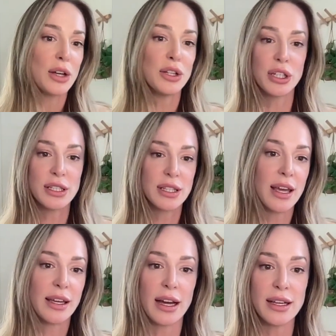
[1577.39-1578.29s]
Just
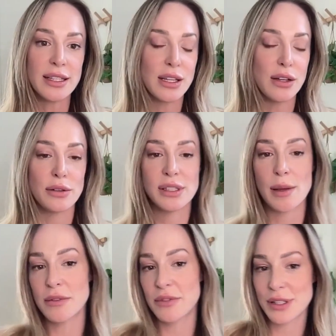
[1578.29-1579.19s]
like us,
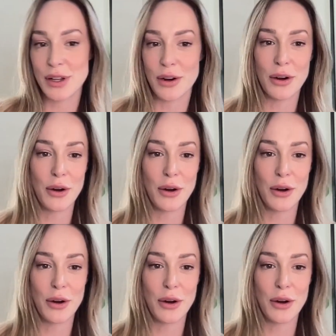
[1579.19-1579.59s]
some of us are